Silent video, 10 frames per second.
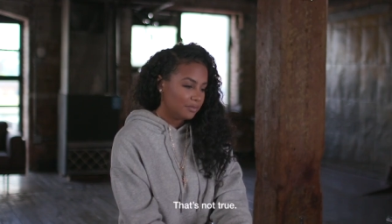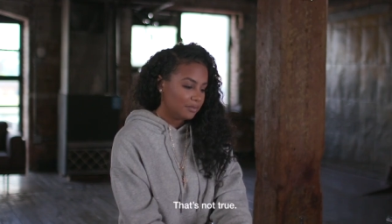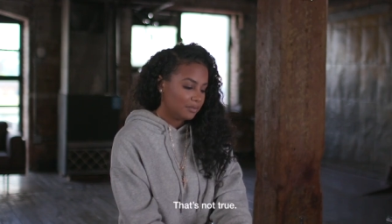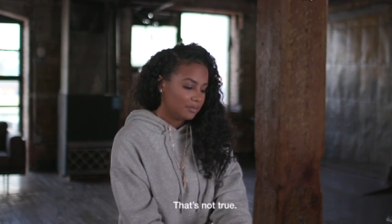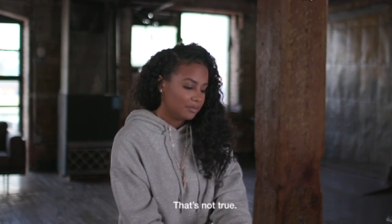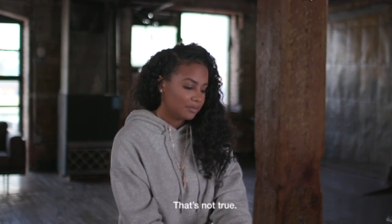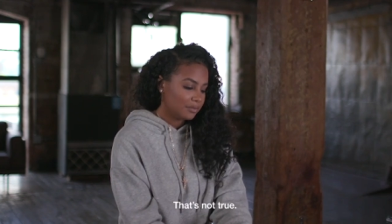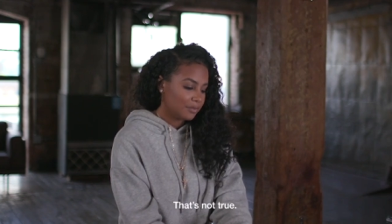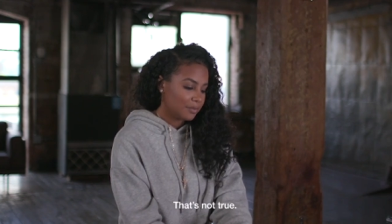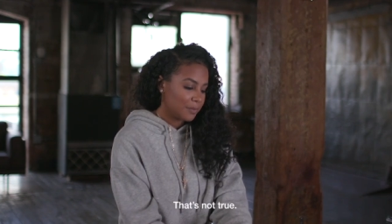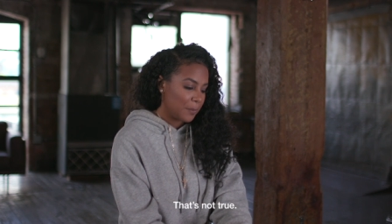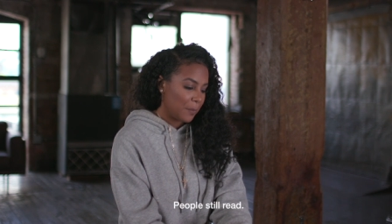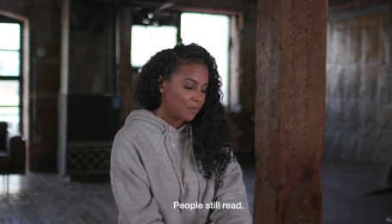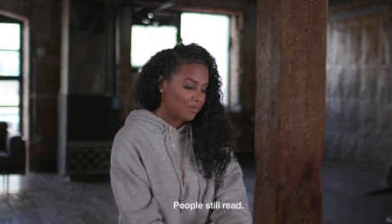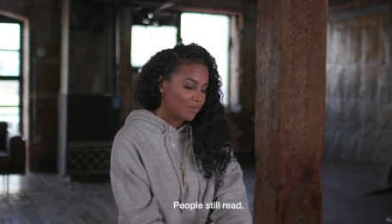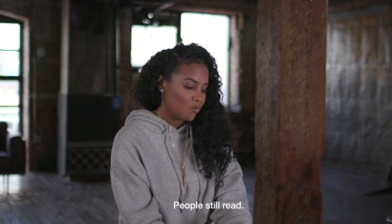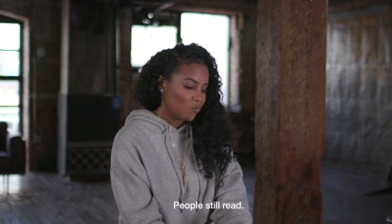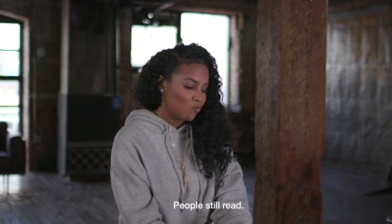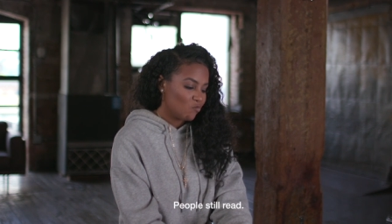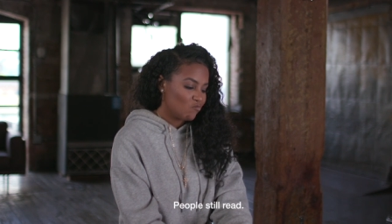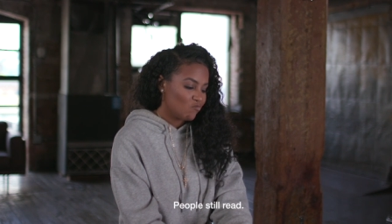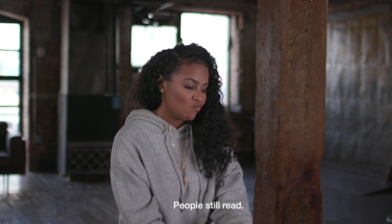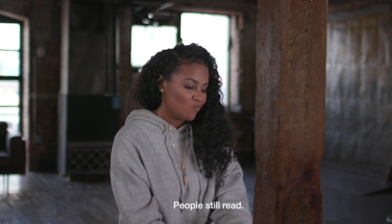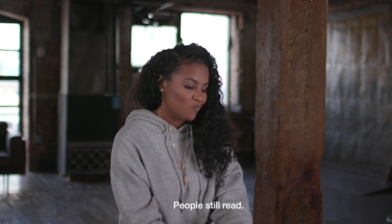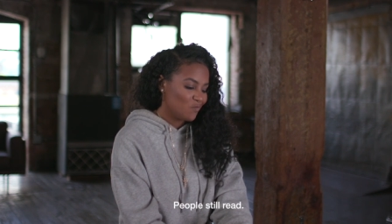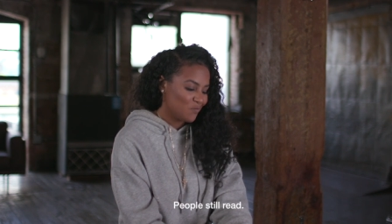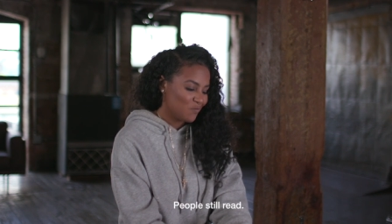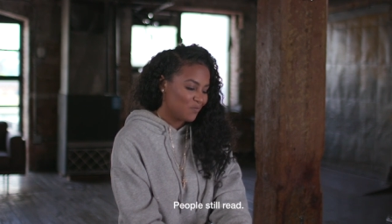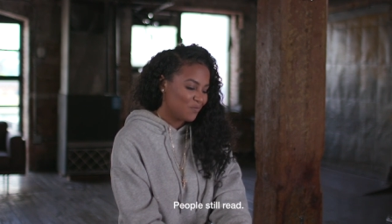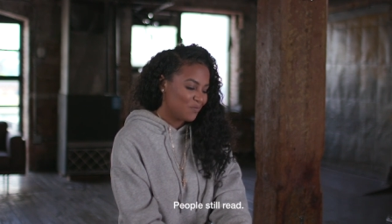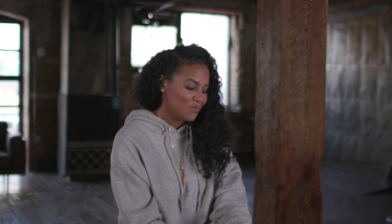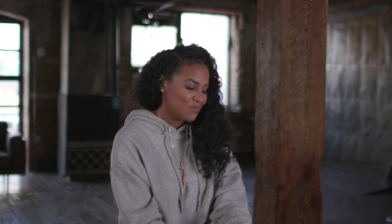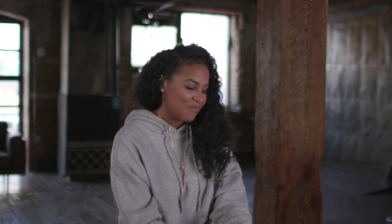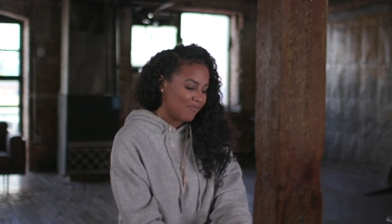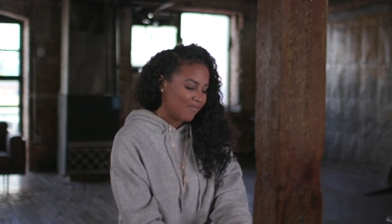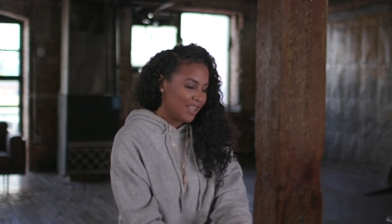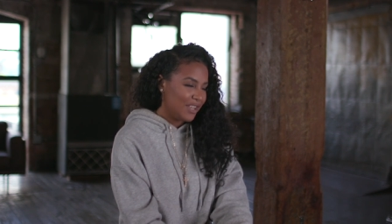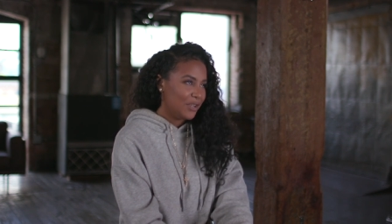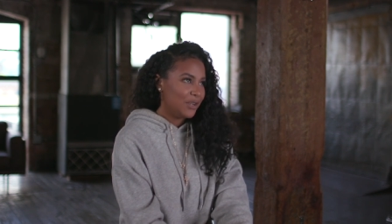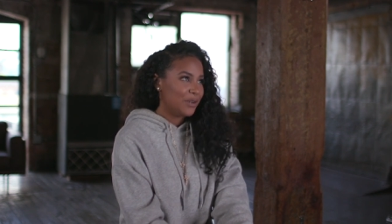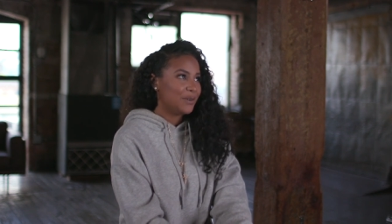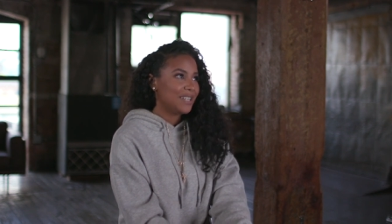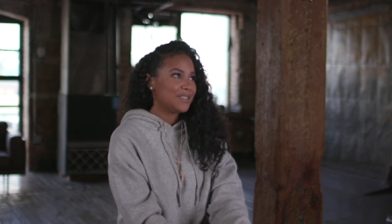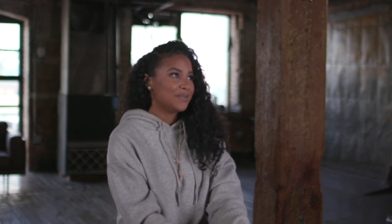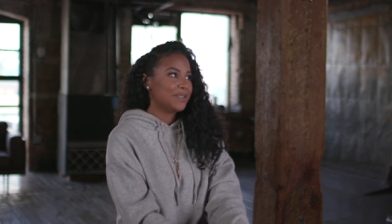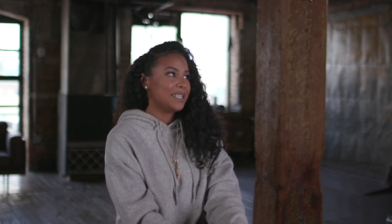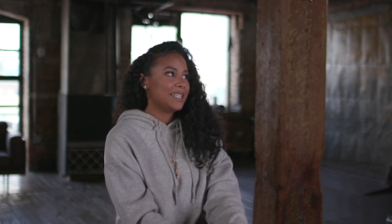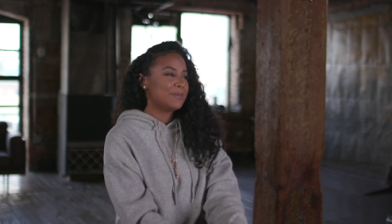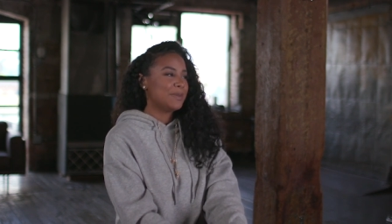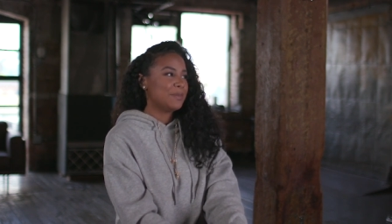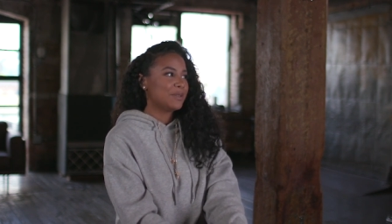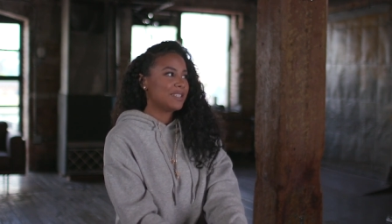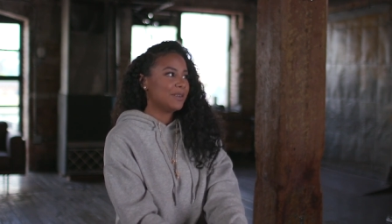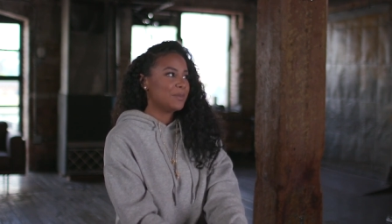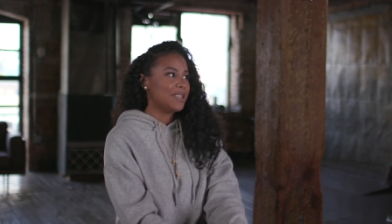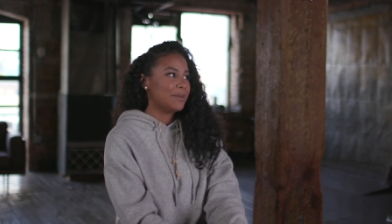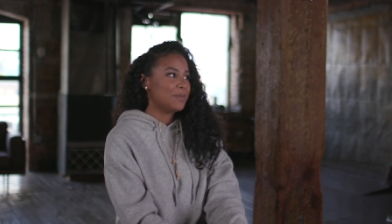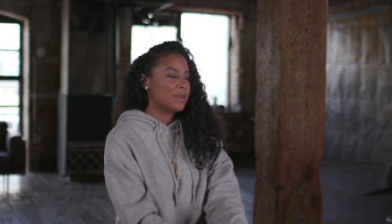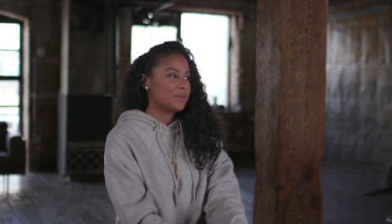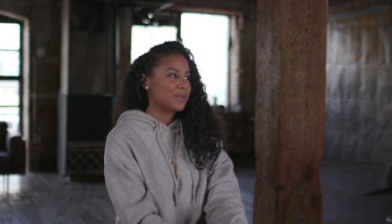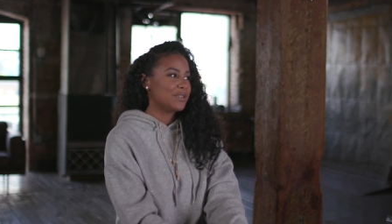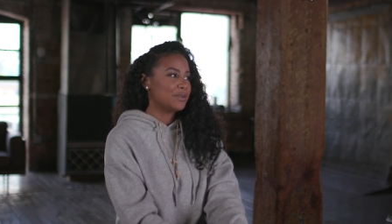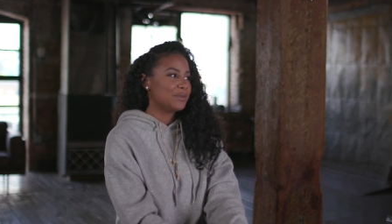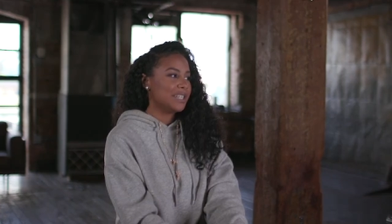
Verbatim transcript: That's not true. People still read. You know, it's funny because people tell me that people still